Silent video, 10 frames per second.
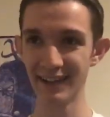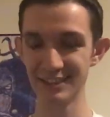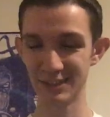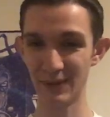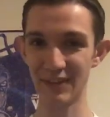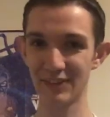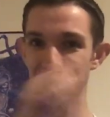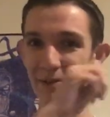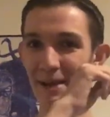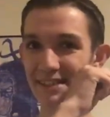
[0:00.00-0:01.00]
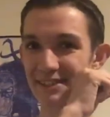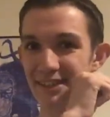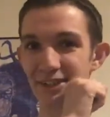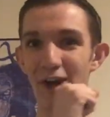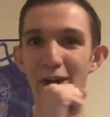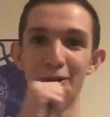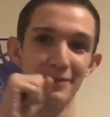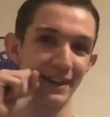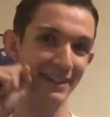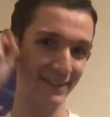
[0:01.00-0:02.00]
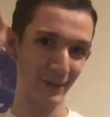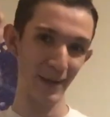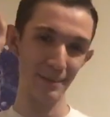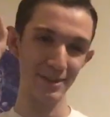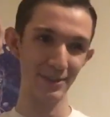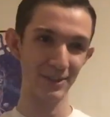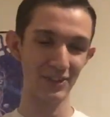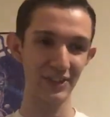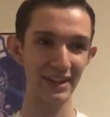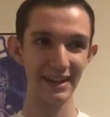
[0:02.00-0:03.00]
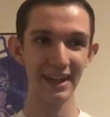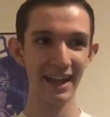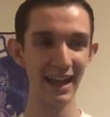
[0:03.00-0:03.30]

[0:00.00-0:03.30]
So they're basically carving into him, and you can see it.